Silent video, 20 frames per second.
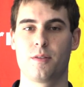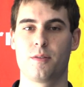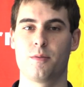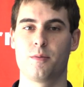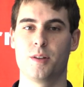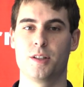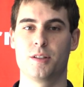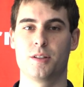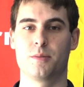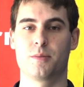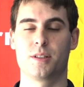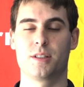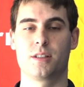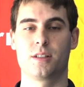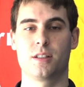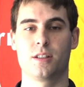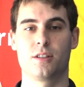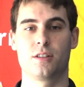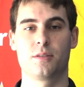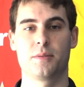which was
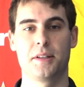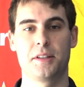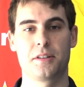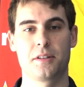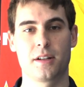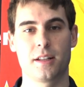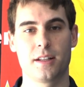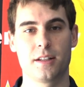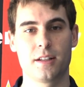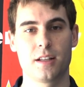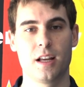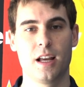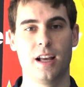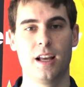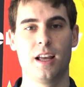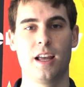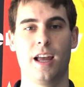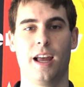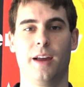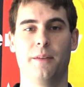in Switzerland,
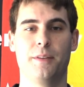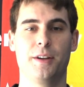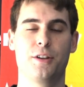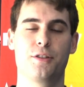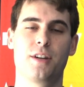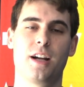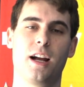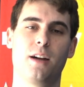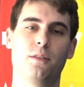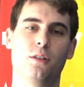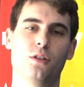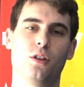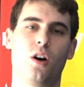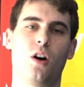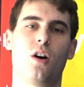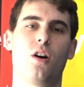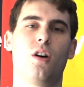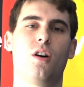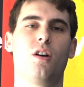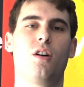and we traveled
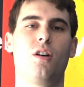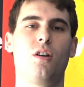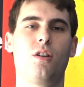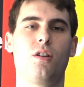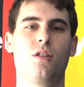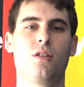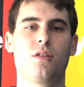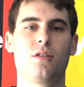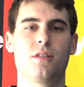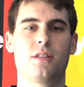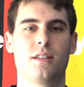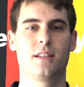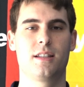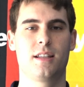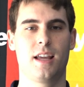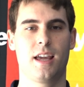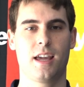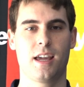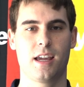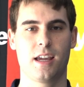all
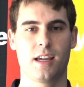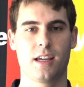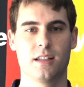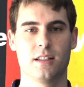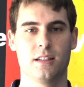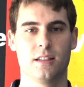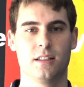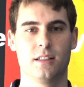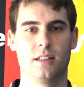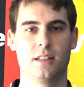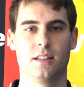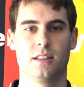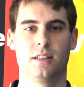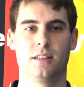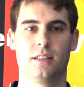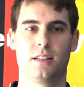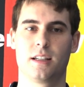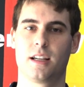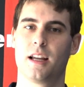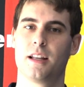day
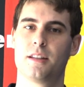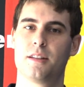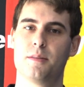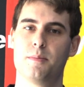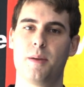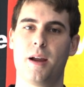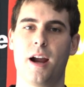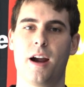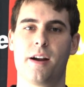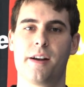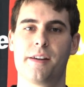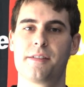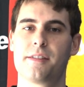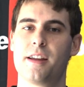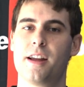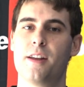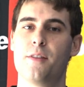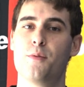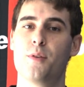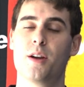to get to Paris.
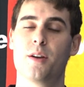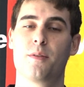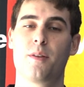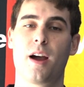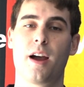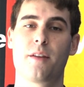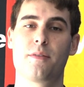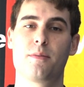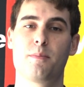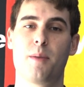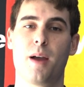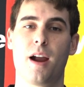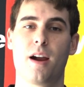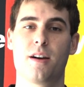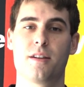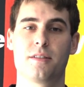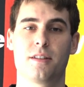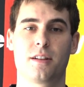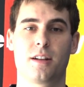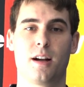And we arrived in
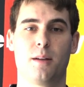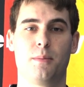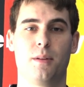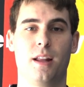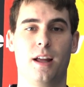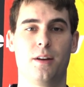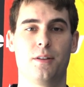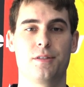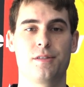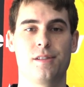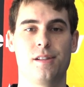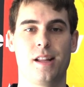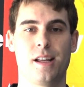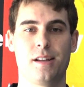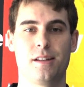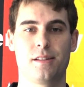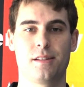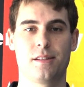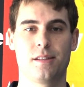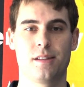Paris a couple hours
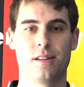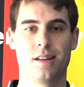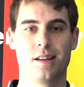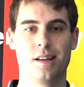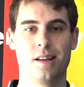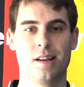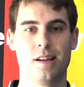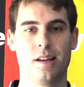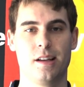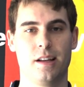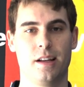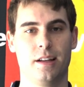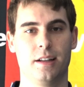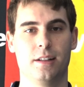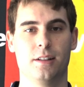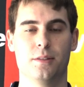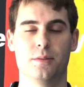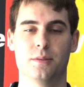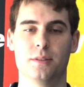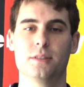late, and
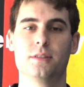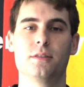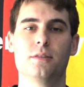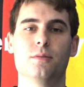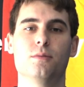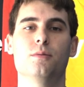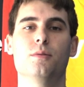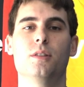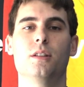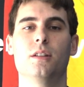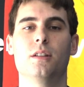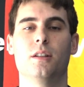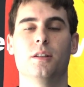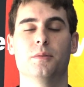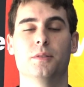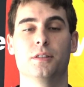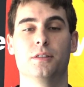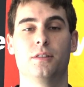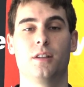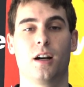it
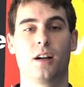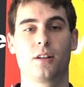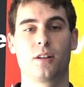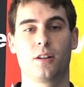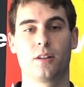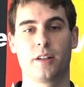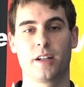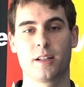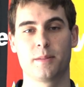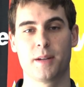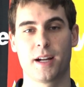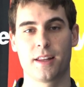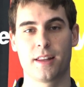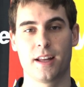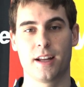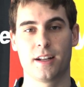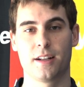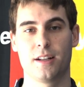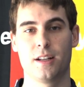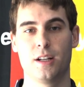was dark already by
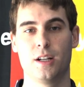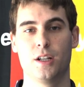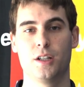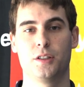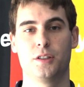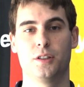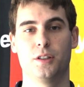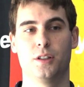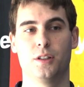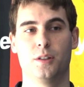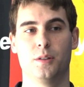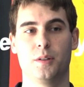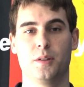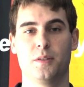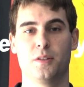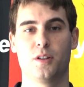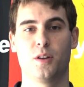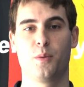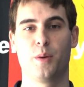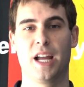then. So
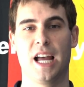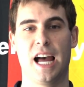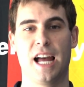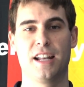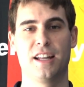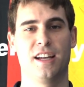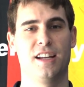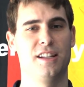even though we had